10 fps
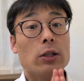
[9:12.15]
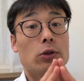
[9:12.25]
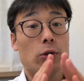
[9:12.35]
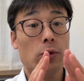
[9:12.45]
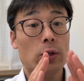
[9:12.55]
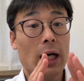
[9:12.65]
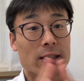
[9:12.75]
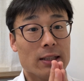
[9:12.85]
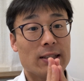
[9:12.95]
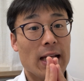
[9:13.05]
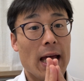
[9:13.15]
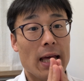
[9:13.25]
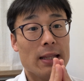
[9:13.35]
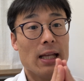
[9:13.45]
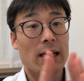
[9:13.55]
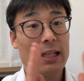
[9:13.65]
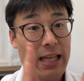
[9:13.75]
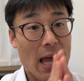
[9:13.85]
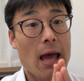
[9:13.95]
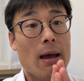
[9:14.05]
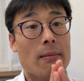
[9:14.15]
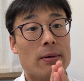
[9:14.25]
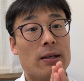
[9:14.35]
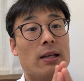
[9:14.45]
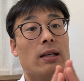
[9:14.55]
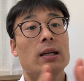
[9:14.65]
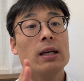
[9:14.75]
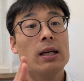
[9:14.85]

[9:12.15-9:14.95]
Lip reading: to understand that it can be